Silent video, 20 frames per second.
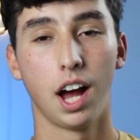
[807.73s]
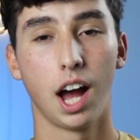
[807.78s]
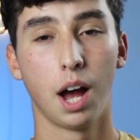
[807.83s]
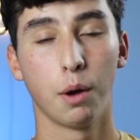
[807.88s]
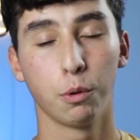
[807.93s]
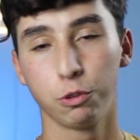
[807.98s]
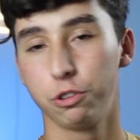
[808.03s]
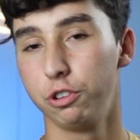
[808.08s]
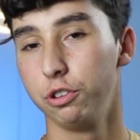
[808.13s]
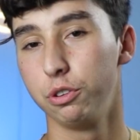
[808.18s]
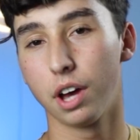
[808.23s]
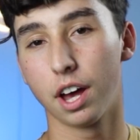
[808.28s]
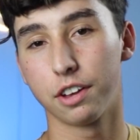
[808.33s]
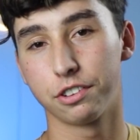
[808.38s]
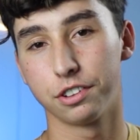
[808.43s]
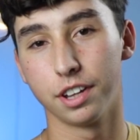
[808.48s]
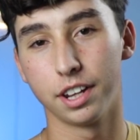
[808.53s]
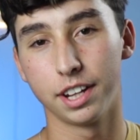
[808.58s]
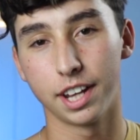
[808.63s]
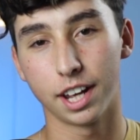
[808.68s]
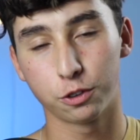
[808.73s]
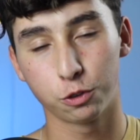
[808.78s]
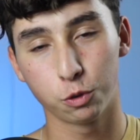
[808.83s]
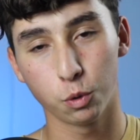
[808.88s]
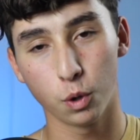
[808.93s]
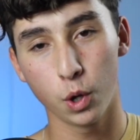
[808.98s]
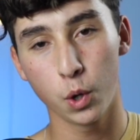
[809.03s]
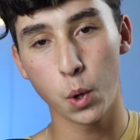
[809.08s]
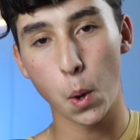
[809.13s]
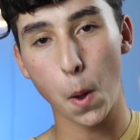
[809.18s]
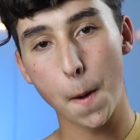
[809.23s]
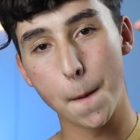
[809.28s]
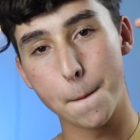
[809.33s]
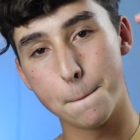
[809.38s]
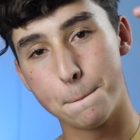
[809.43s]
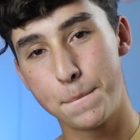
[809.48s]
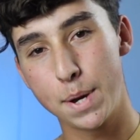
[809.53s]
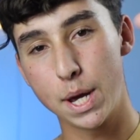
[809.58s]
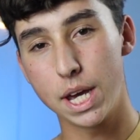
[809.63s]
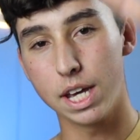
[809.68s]
I will see you guys in the next one.
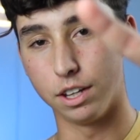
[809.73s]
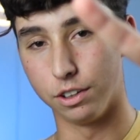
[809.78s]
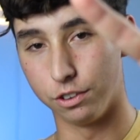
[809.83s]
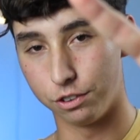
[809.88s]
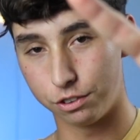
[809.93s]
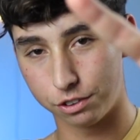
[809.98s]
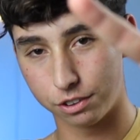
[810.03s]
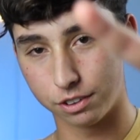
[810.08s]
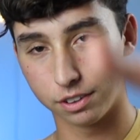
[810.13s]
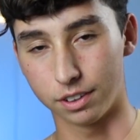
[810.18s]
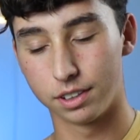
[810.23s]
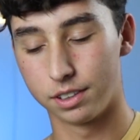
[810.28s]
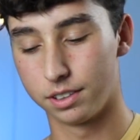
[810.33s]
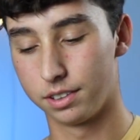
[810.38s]
Peace.